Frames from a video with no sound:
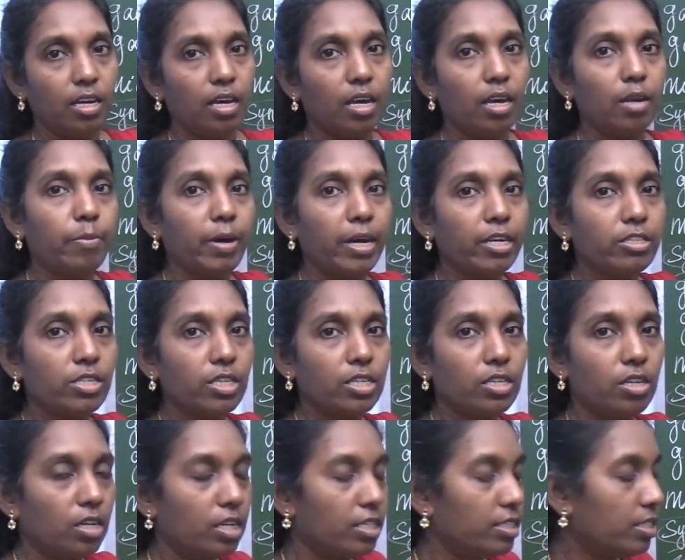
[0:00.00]
In
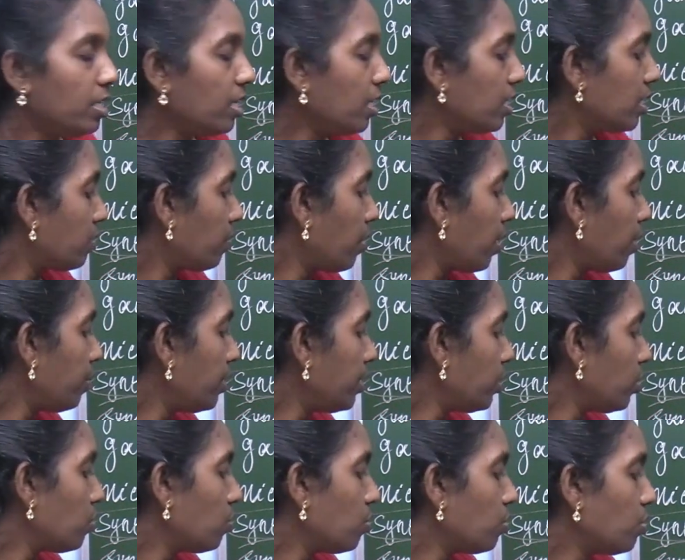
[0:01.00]
biotechnology, it's very much
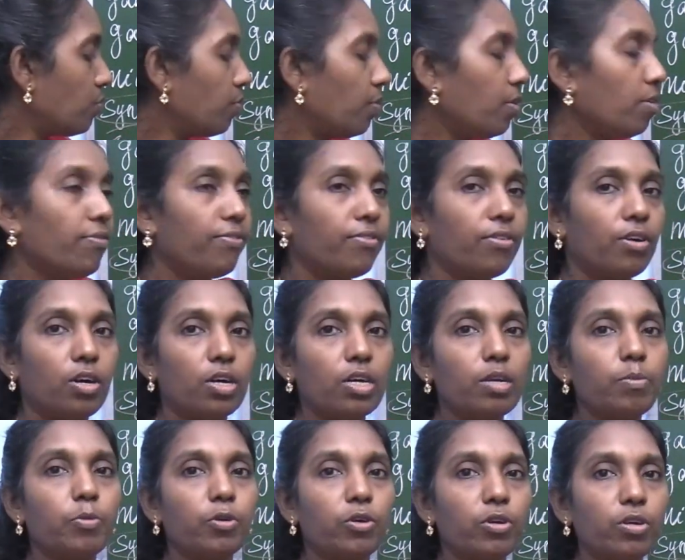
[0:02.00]
useful for
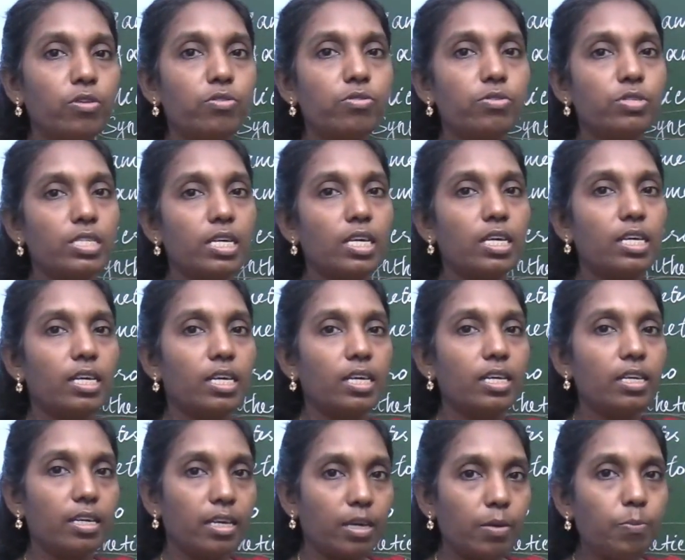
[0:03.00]
producing
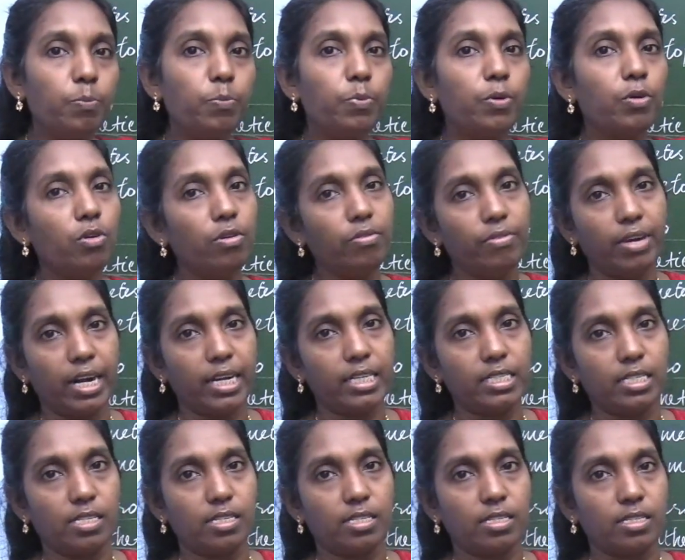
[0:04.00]
improved
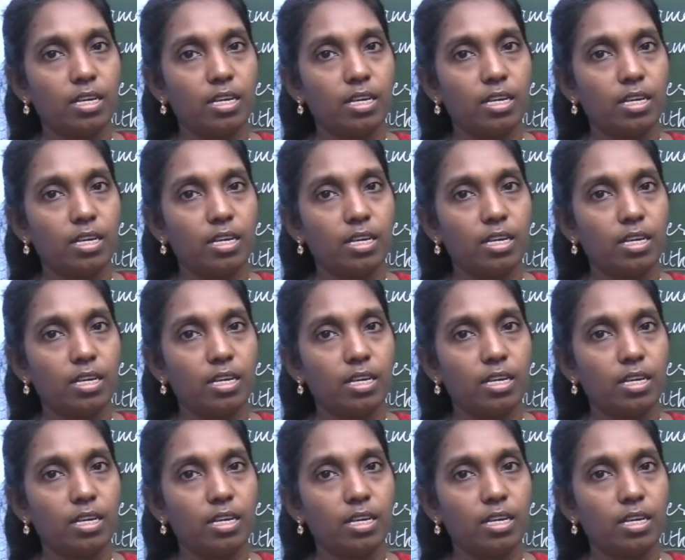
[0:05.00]
varieties.